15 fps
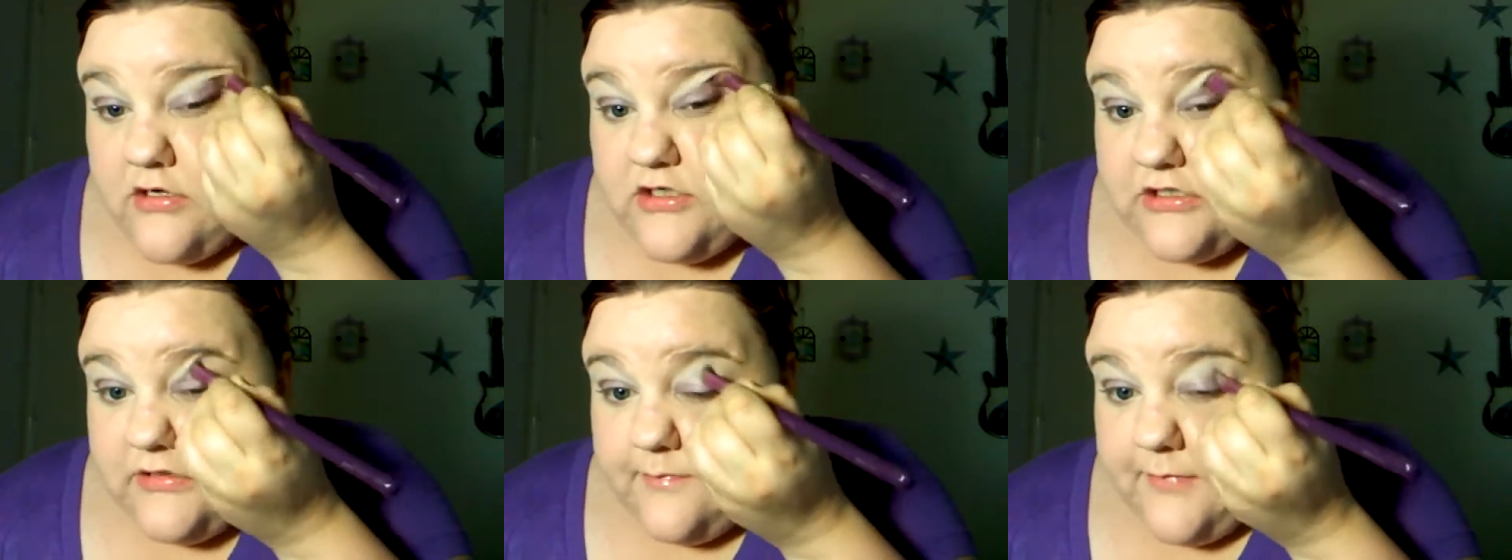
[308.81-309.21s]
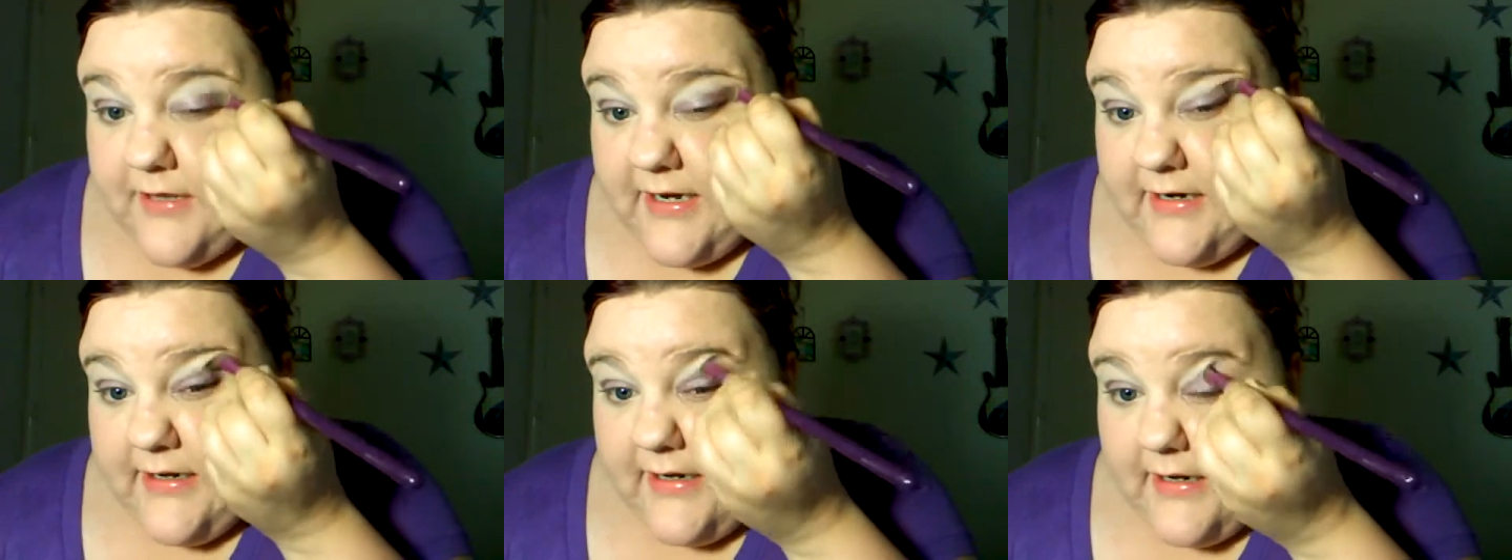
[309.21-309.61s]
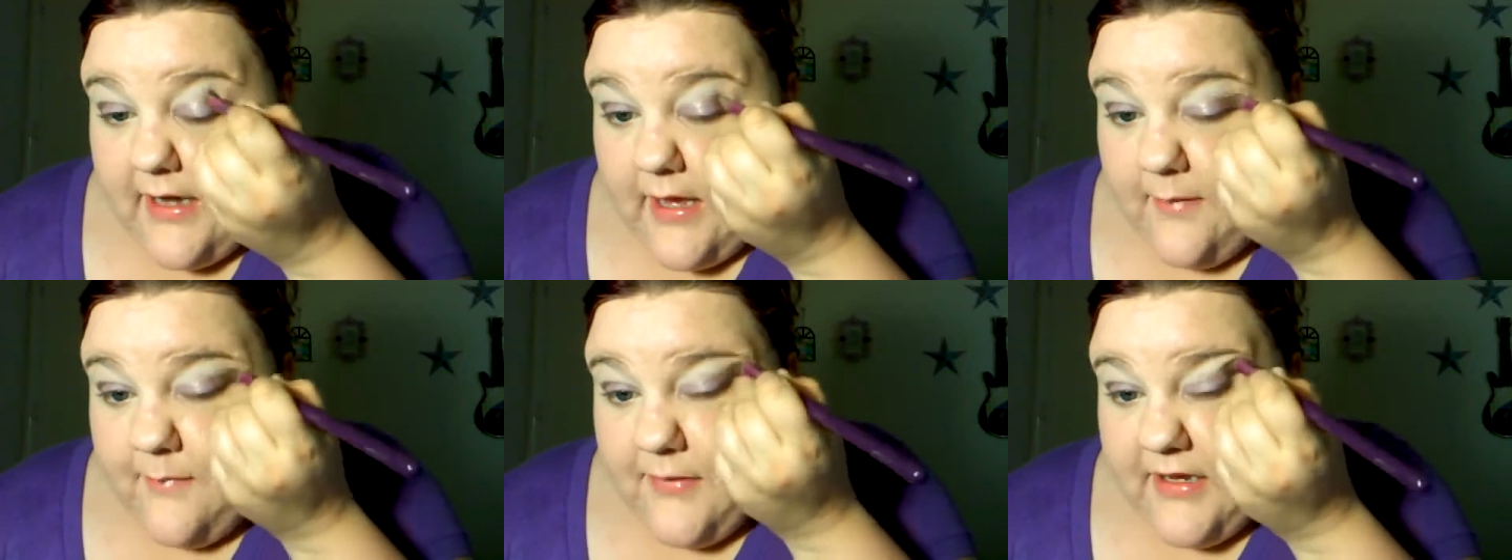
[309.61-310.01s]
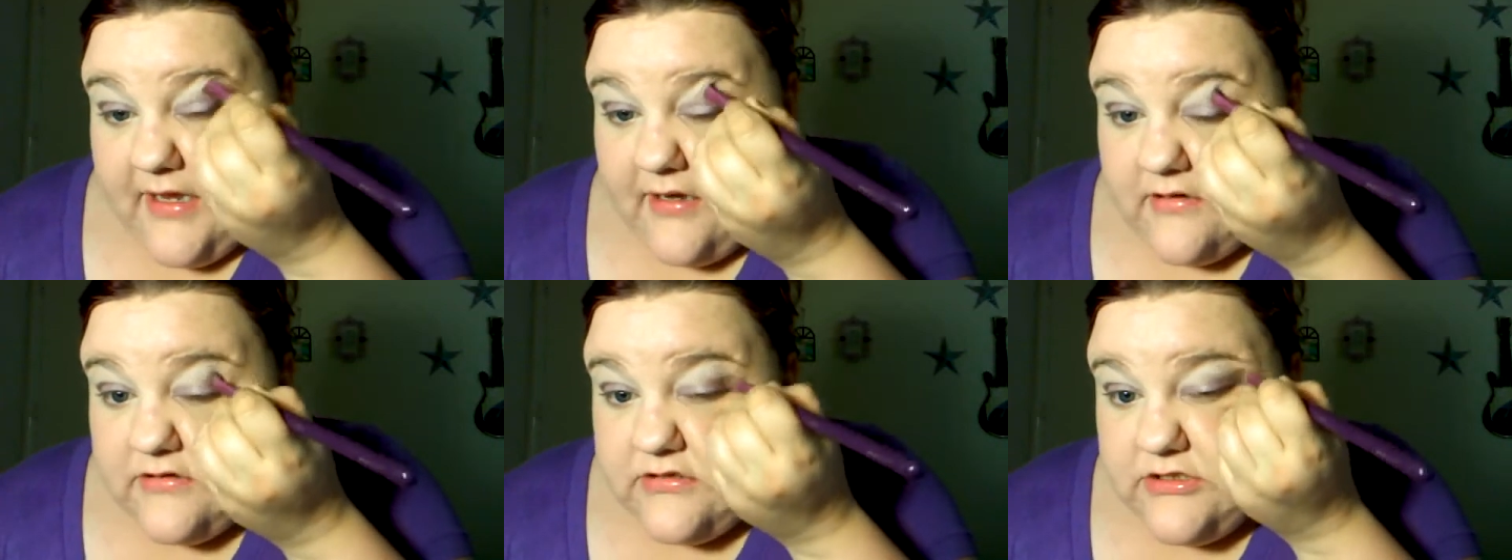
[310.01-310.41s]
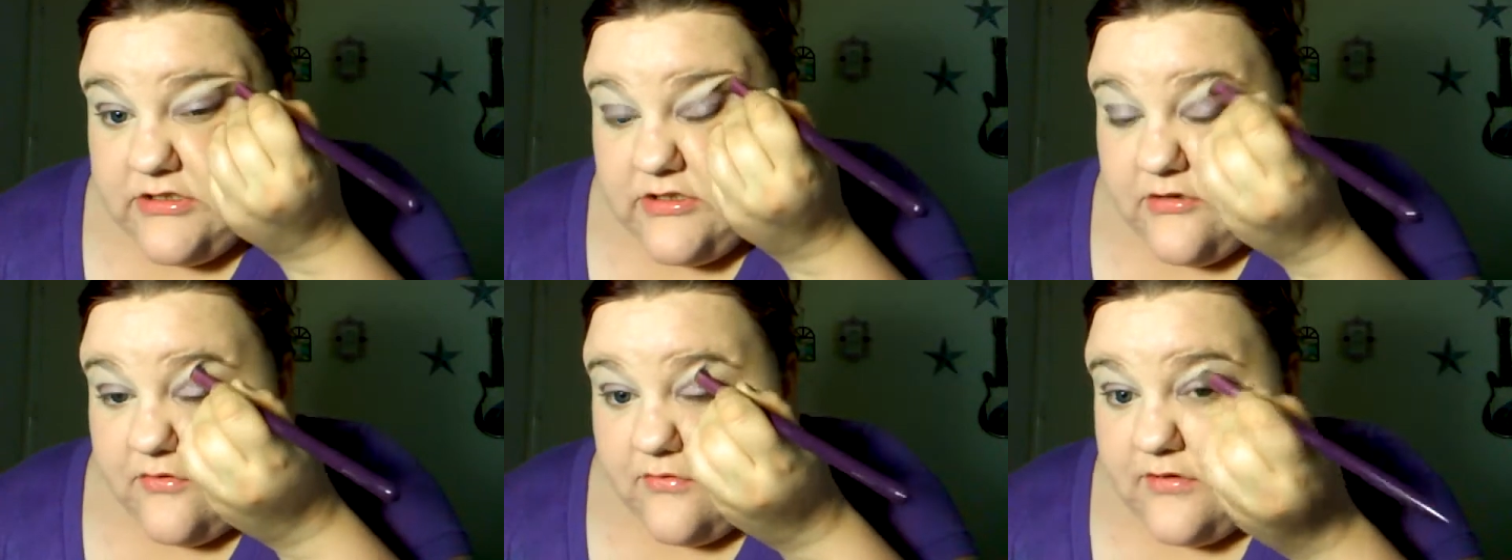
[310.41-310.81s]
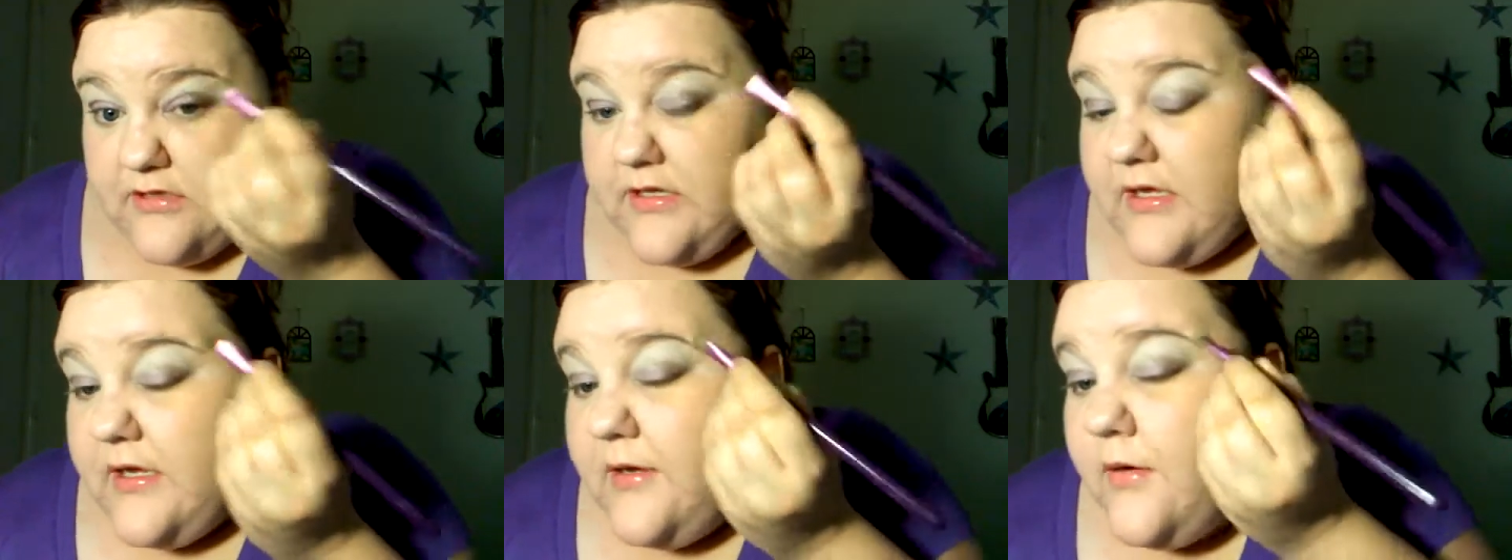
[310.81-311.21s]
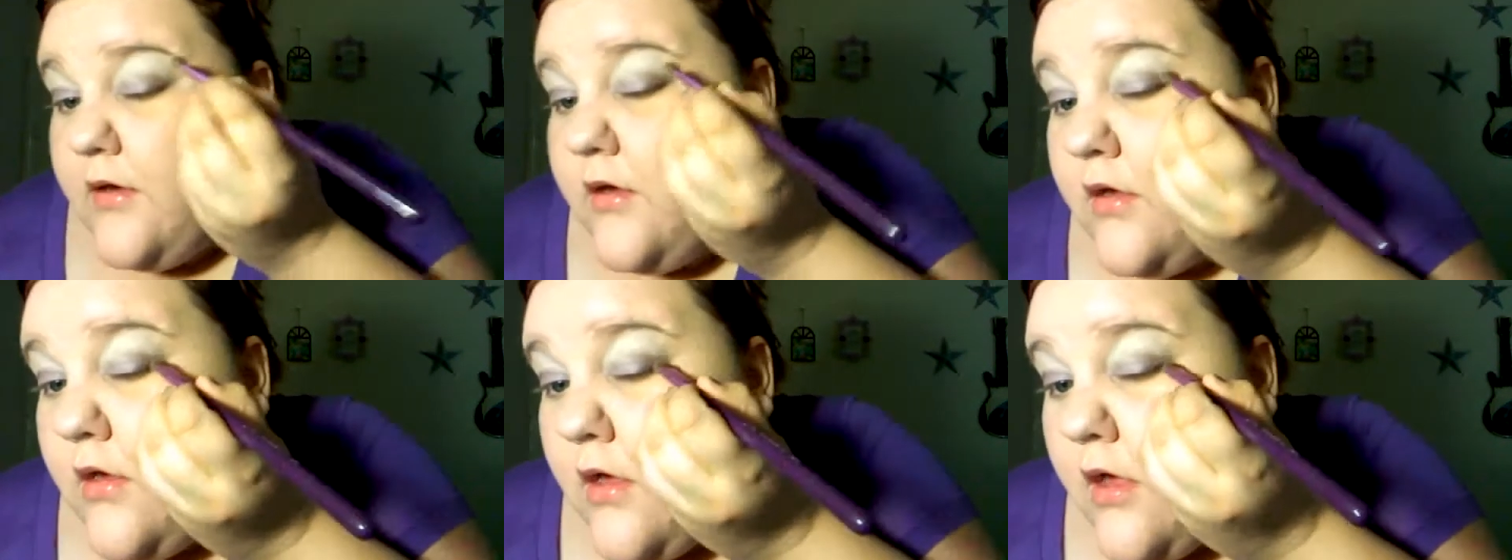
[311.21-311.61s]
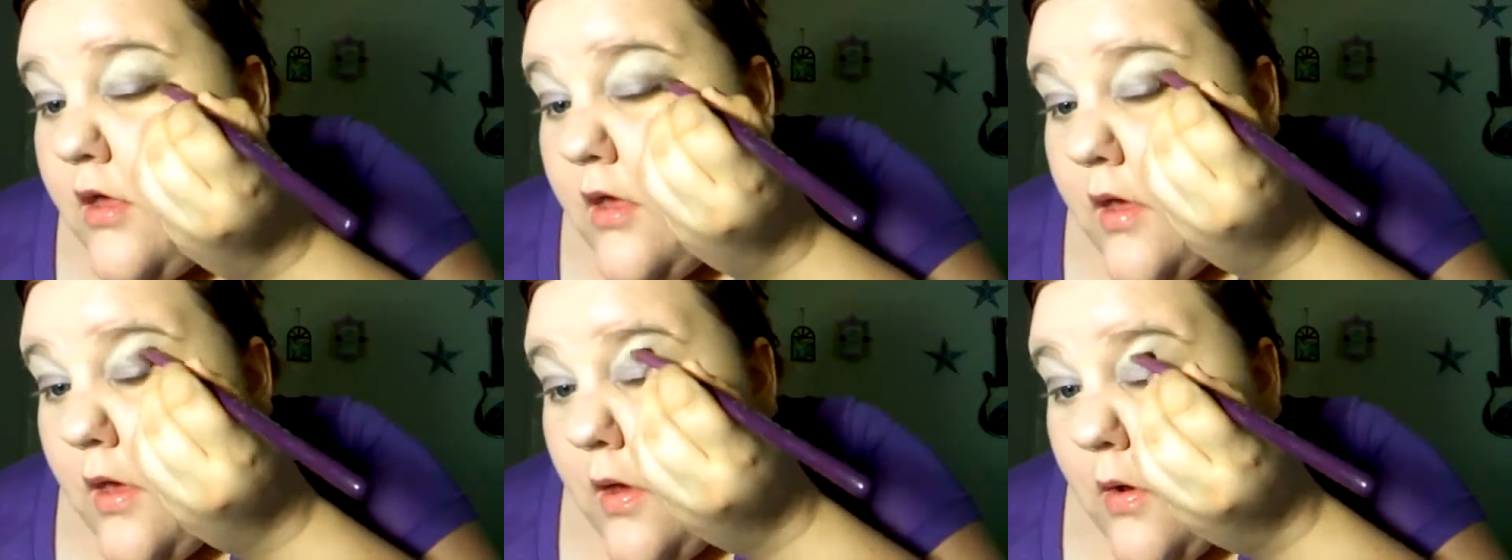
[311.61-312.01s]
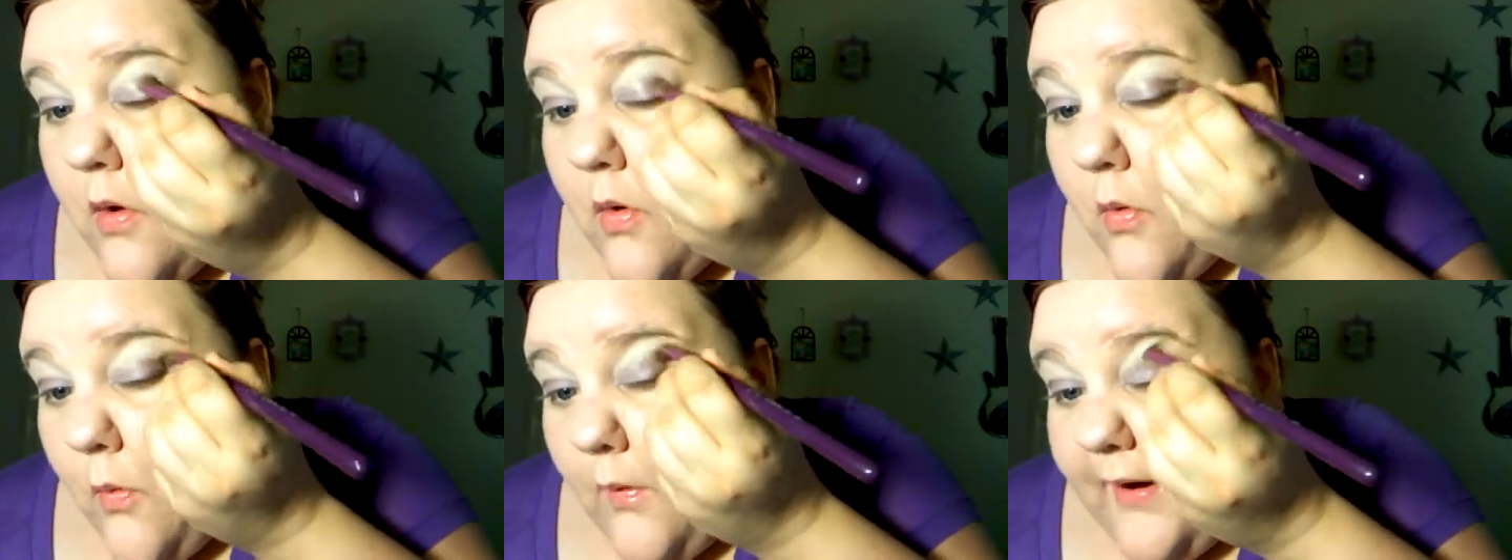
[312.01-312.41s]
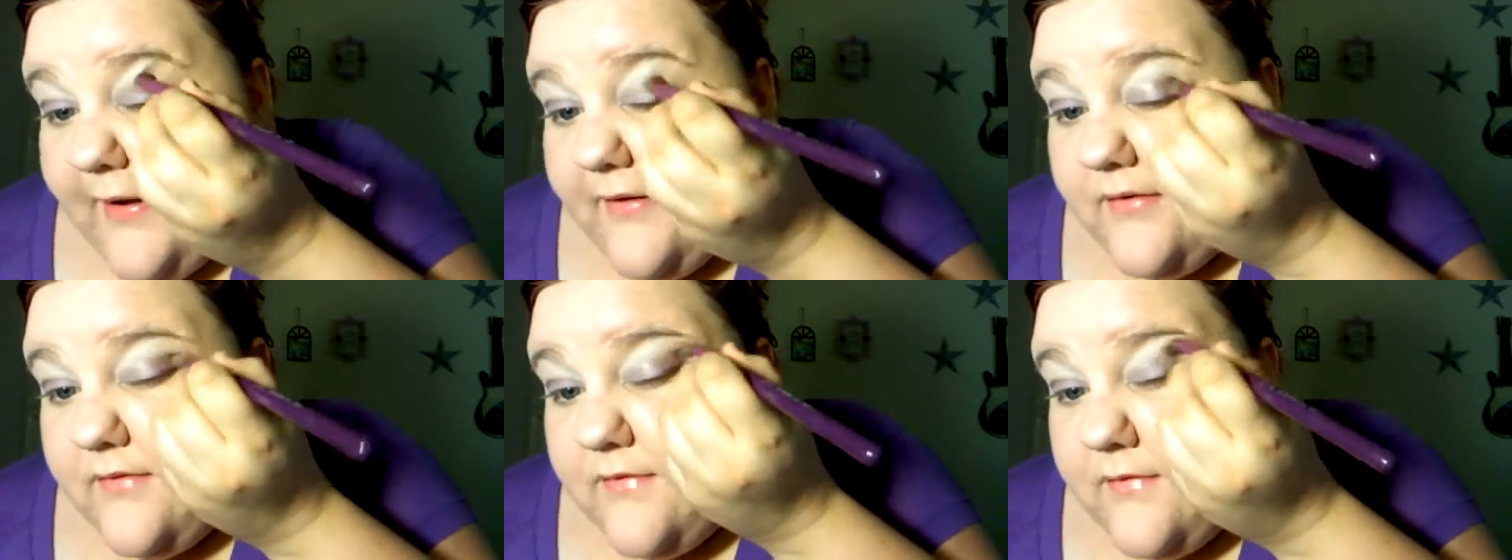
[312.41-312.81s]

Just blending it up into the white.